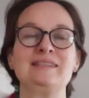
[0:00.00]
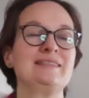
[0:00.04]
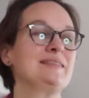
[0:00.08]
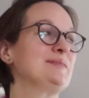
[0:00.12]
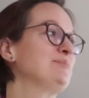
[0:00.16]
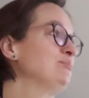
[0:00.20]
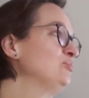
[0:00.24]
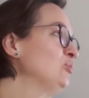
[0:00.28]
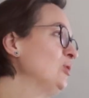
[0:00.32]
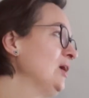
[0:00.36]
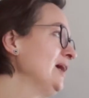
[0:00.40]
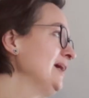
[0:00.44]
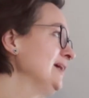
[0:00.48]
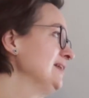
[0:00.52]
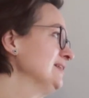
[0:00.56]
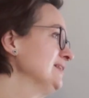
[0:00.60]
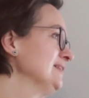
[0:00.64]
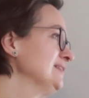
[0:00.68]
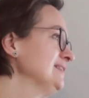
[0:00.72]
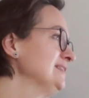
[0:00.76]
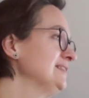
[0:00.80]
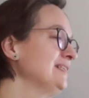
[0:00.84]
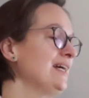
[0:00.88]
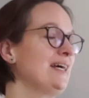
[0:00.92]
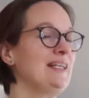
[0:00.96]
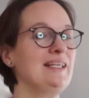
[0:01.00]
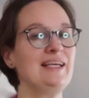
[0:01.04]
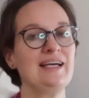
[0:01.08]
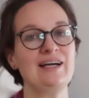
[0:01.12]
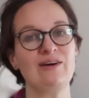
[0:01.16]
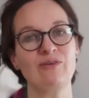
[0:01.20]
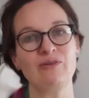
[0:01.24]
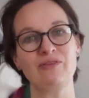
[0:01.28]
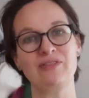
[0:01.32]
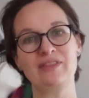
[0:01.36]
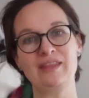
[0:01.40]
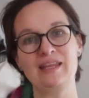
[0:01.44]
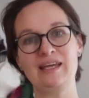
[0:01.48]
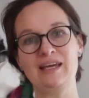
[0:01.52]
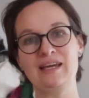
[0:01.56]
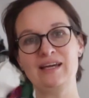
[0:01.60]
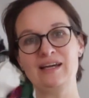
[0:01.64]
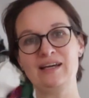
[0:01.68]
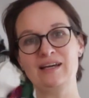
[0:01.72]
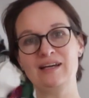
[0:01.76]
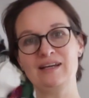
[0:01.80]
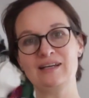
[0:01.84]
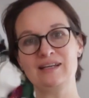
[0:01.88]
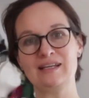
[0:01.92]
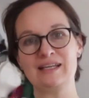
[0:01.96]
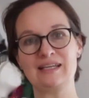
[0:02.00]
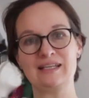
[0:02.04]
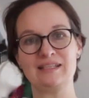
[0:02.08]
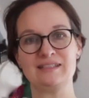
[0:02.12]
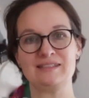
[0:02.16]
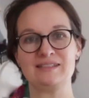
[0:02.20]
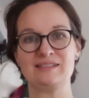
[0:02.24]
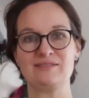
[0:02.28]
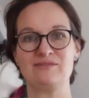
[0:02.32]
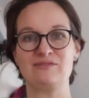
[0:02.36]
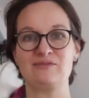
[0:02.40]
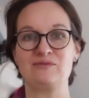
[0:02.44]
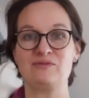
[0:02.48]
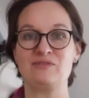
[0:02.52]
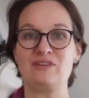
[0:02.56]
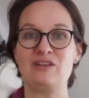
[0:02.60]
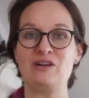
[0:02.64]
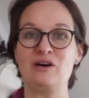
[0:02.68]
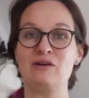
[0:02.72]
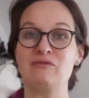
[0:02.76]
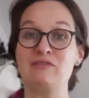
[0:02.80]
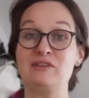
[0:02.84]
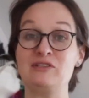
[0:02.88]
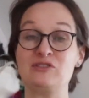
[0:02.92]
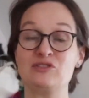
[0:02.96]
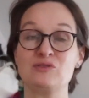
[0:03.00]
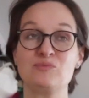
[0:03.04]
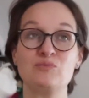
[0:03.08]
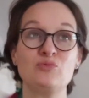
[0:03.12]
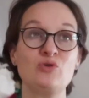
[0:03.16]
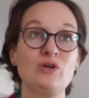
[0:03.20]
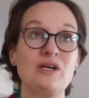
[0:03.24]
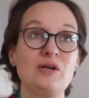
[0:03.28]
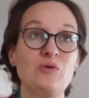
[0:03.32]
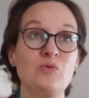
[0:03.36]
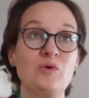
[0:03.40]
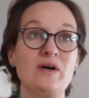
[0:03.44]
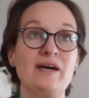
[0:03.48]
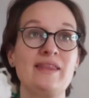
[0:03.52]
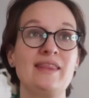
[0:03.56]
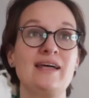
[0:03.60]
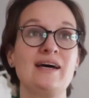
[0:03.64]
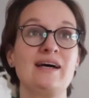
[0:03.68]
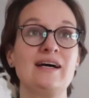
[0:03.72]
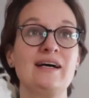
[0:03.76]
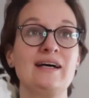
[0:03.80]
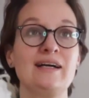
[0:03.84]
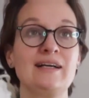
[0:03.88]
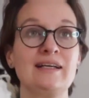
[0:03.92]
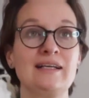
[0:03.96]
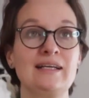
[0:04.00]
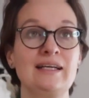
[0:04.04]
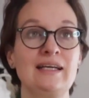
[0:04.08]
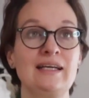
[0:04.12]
it's bright and sunny out there. It's lovely spring weather.